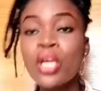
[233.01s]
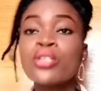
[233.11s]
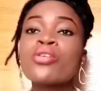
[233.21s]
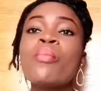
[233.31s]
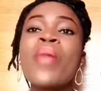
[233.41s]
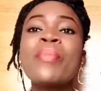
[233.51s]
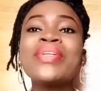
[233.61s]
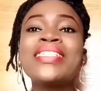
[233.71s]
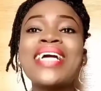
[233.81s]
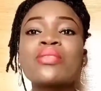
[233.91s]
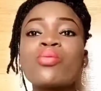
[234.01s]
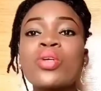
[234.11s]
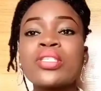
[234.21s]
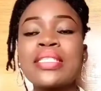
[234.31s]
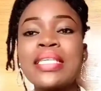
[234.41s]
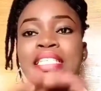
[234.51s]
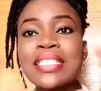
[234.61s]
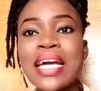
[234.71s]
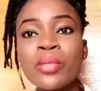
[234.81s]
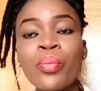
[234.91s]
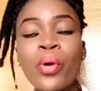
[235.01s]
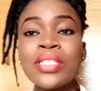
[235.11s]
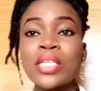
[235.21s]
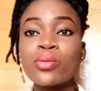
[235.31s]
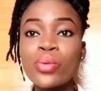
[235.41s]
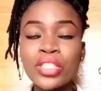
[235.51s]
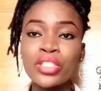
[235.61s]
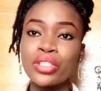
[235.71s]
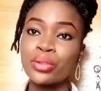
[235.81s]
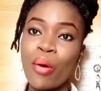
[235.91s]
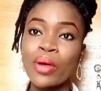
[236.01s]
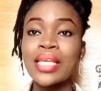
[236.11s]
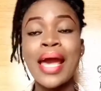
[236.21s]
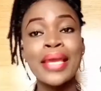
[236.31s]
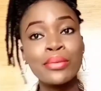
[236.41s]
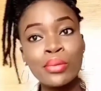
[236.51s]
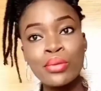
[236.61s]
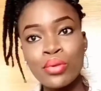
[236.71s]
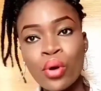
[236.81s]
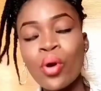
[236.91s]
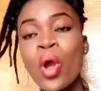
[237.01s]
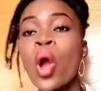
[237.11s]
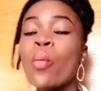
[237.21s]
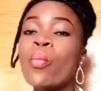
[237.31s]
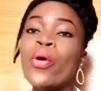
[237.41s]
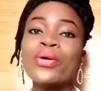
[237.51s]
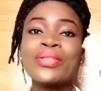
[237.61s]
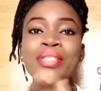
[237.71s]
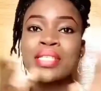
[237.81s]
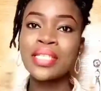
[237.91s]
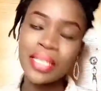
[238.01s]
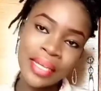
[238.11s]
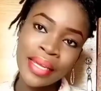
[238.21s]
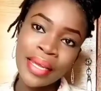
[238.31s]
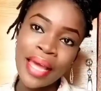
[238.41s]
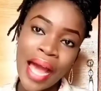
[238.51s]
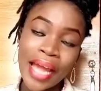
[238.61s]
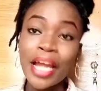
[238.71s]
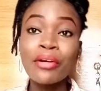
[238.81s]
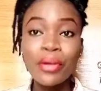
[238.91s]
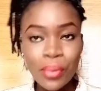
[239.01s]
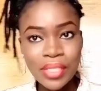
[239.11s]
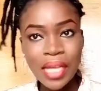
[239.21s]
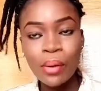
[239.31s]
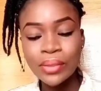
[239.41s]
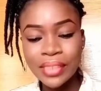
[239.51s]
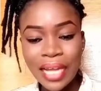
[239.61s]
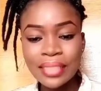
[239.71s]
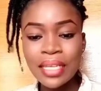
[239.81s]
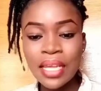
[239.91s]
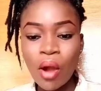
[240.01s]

So maybe that was the standpoint at which she talked. I don't know, but I agree with her on that.